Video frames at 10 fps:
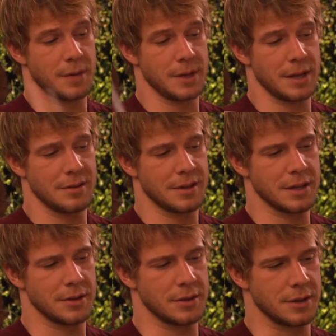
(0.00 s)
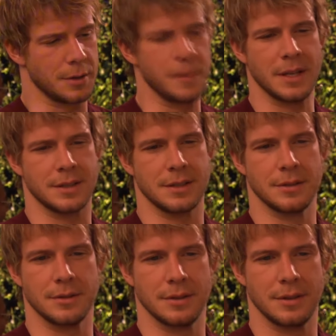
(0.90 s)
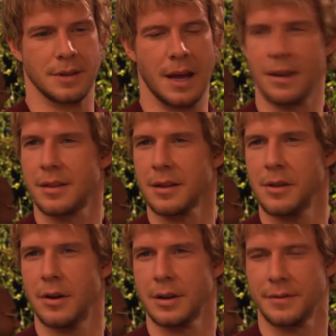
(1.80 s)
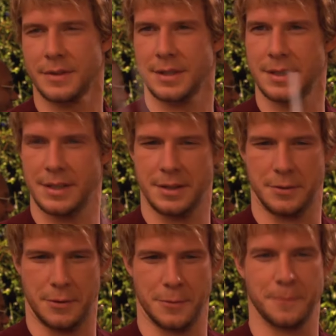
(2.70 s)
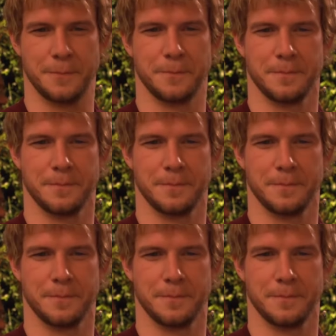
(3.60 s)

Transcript: Maybe I didn't think you could commit to anything long enough to see it through. He's an